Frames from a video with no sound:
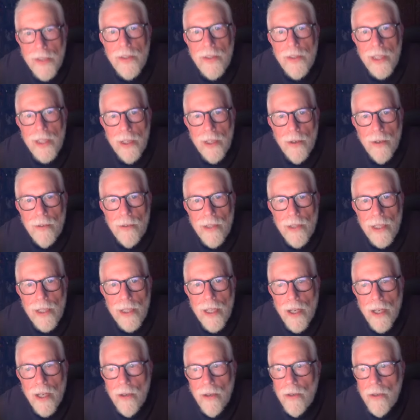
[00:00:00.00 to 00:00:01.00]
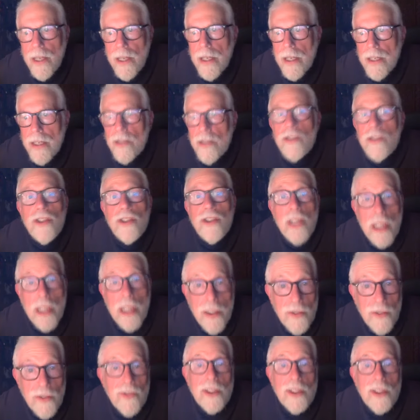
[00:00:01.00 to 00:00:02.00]
in the OTO.
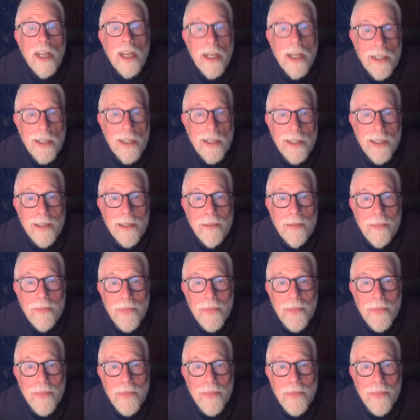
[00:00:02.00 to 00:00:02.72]
She's done it.